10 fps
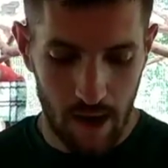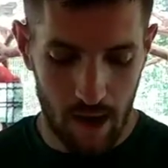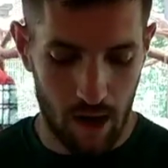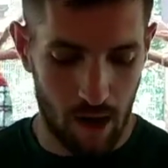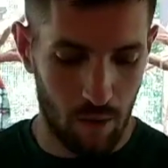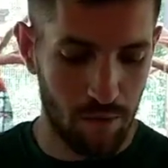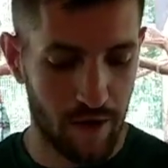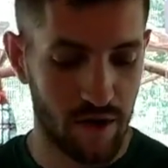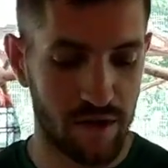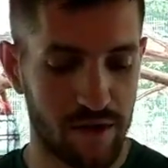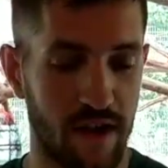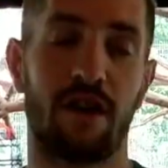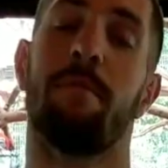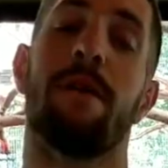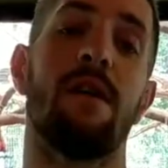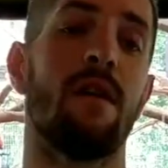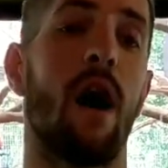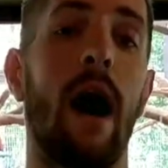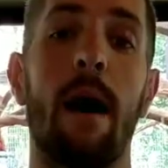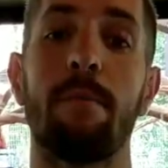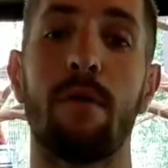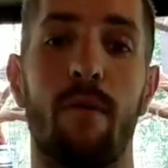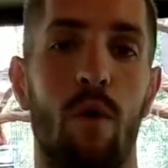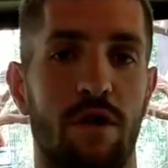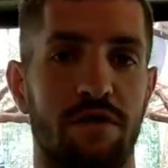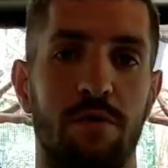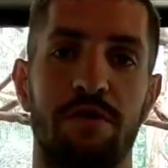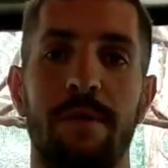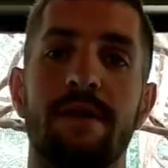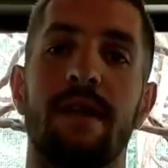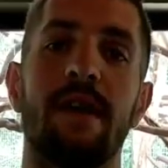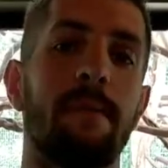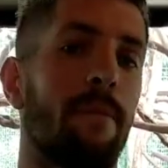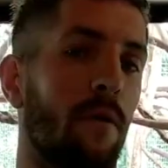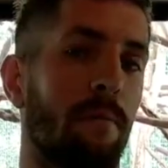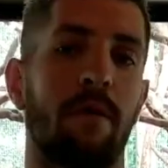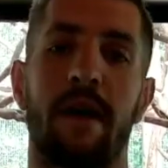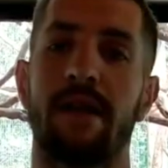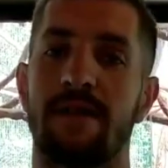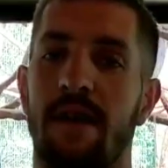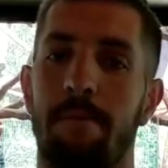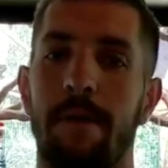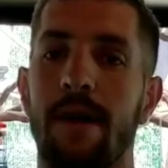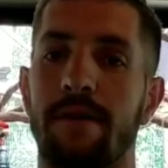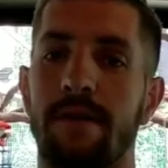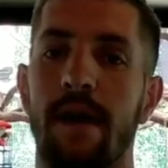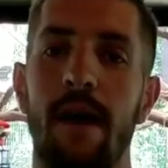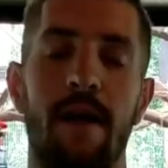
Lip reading: they could be omnivores, which means they eat both plants and meats.